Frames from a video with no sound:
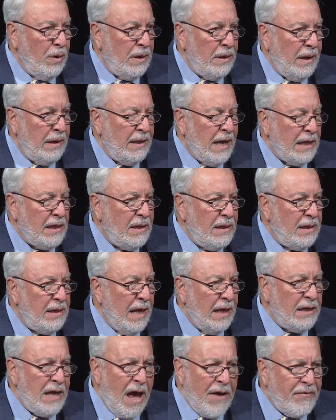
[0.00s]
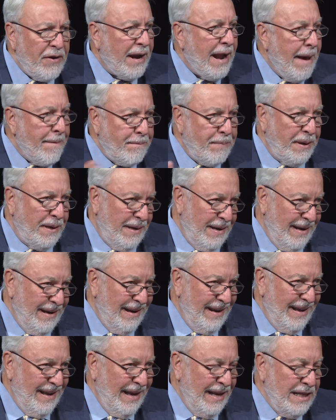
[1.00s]
that ever happened
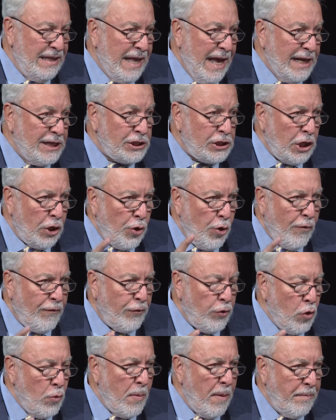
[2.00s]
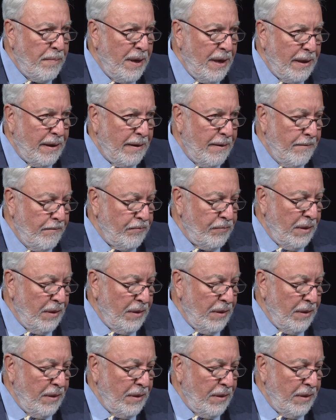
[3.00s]
in the history of a human being.